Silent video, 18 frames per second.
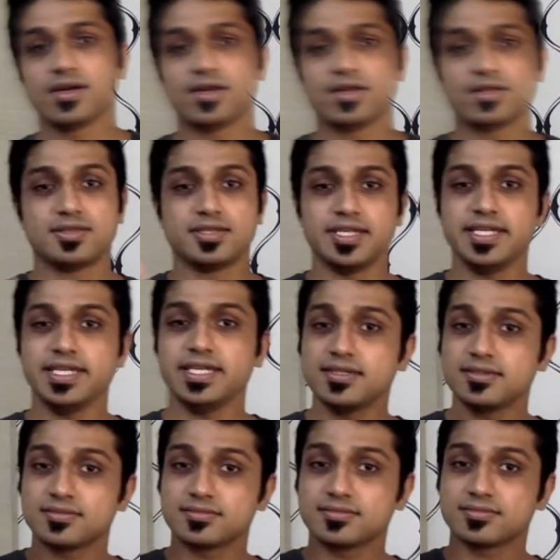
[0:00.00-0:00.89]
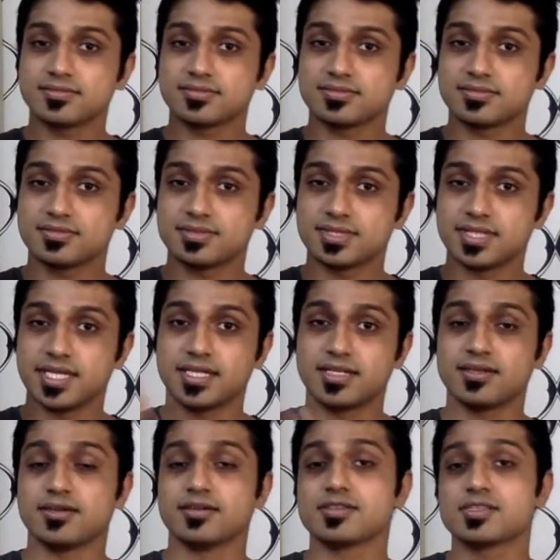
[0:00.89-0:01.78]
3, it
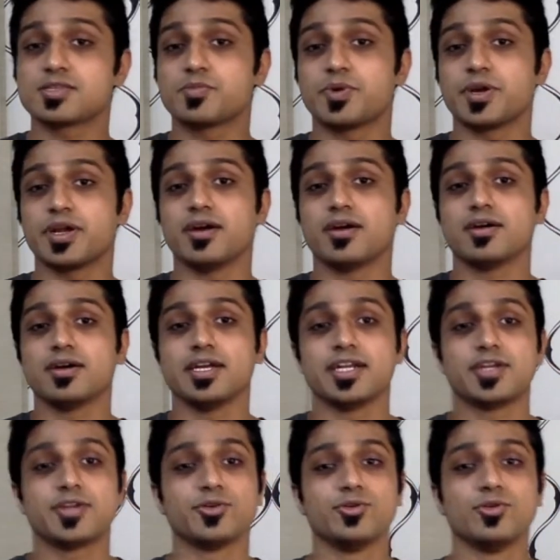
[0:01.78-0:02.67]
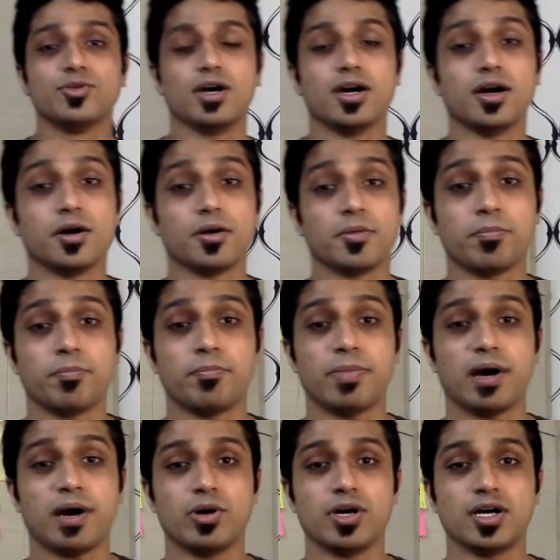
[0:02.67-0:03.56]
turns prayer into a
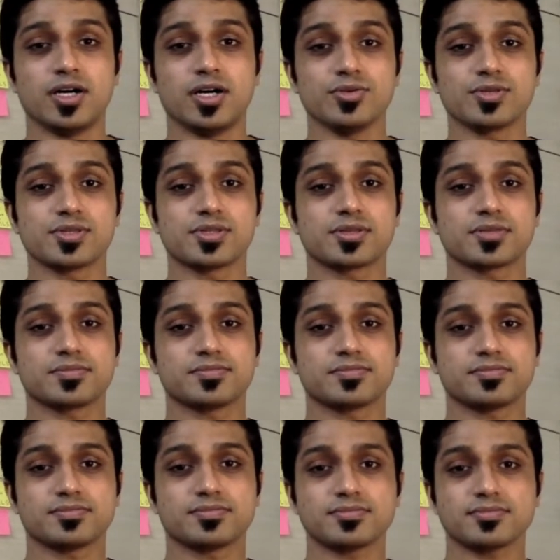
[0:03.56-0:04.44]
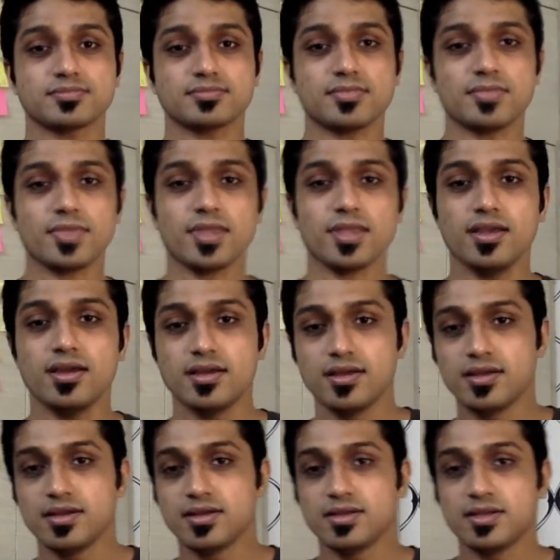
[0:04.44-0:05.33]
powerhouse.
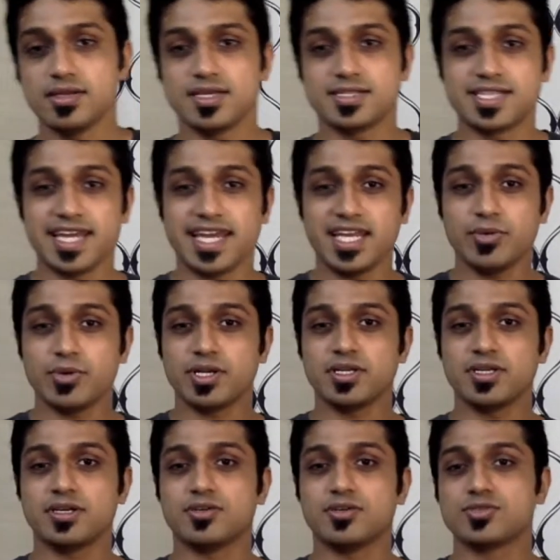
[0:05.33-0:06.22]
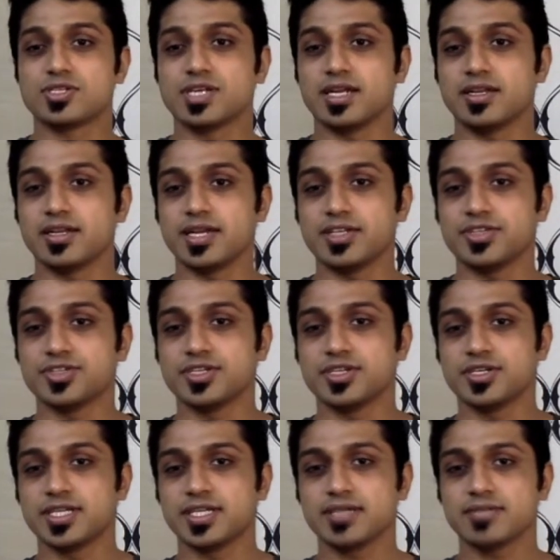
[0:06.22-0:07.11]
Is there anyone here who's done engineering?